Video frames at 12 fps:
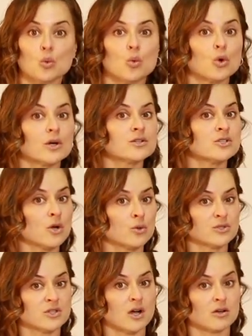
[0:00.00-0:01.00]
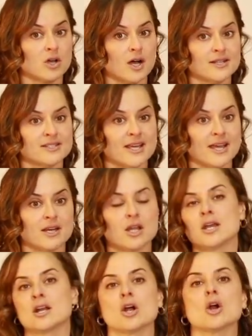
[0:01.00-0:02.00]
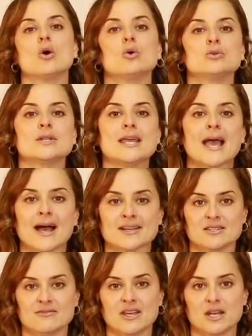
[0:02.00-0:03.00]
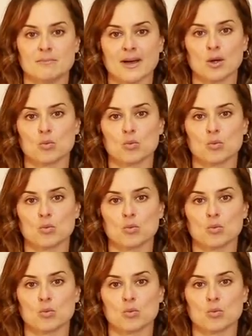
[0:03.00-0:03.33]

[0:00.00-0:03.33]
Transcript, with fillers: or no salt content and are only activated by